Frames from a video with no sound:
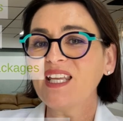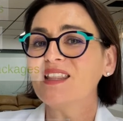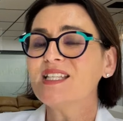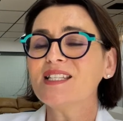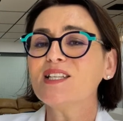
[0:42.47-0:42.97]

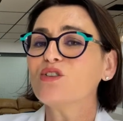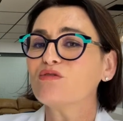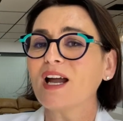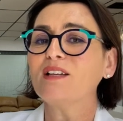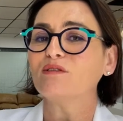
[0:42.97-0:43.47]
This is a
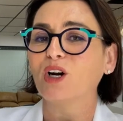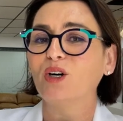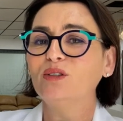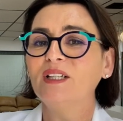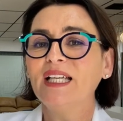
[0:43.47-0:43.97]
great
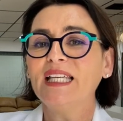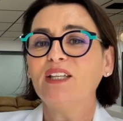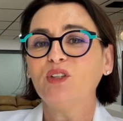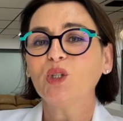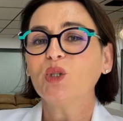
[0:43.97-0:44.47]
role
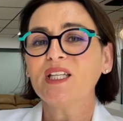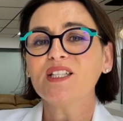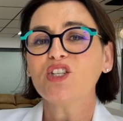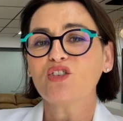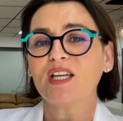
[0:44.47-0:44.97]
if you're looking
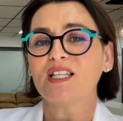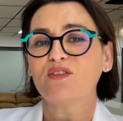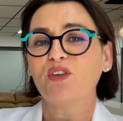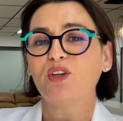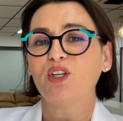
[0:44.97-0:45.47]
to
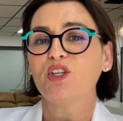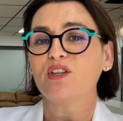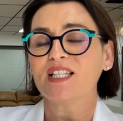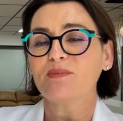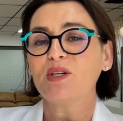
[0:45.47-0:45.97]
transfer your
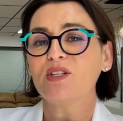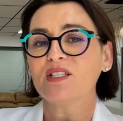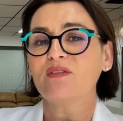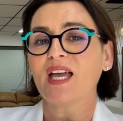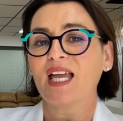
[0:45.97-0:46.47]
experience
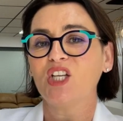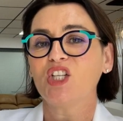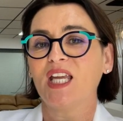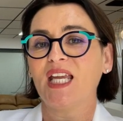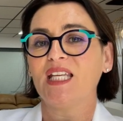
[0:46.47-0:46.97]
of the aged
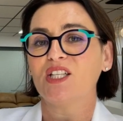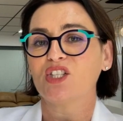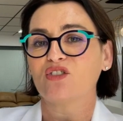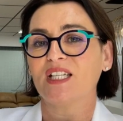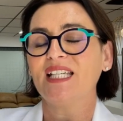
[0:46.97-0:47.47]
care
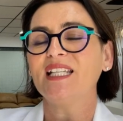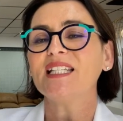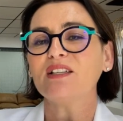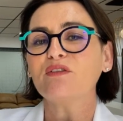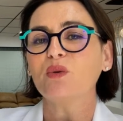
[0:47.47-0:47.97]
industry in a
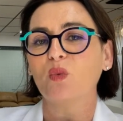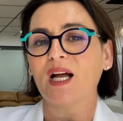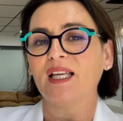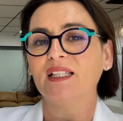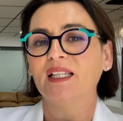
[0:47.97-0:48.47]
different
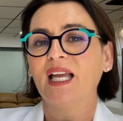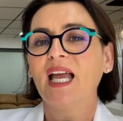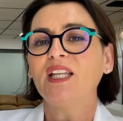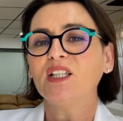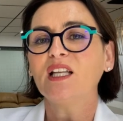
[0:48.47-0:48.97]
way
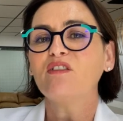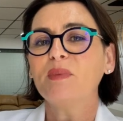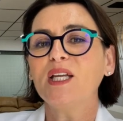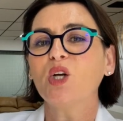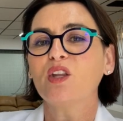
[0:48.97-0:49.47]
and you love
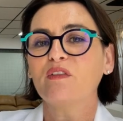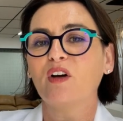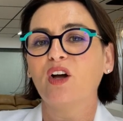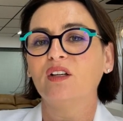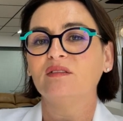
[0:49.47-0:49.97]
being on the
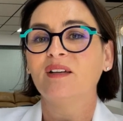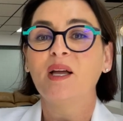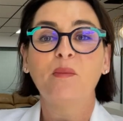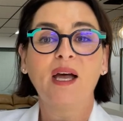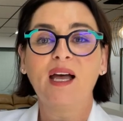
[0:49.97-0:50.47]
phone.
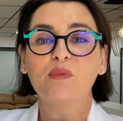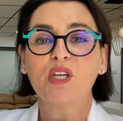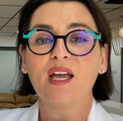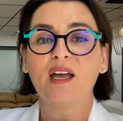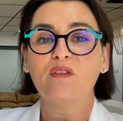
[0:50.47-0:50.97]
Perhaps you
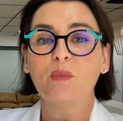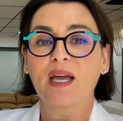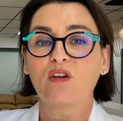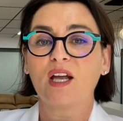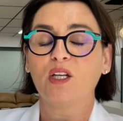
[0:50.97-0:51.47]
have a
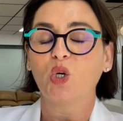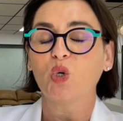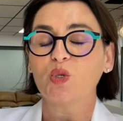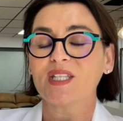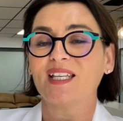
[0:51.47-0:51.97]
background in
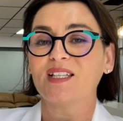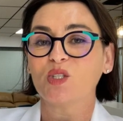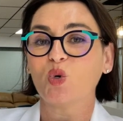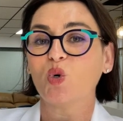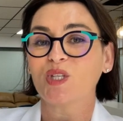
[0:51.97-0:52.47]
call centres
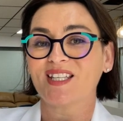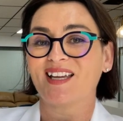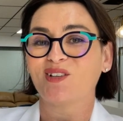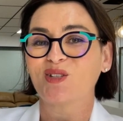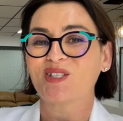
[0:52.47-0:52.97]
or
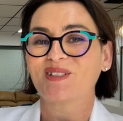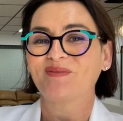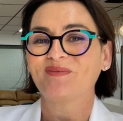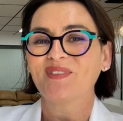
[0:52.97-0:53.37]
sales.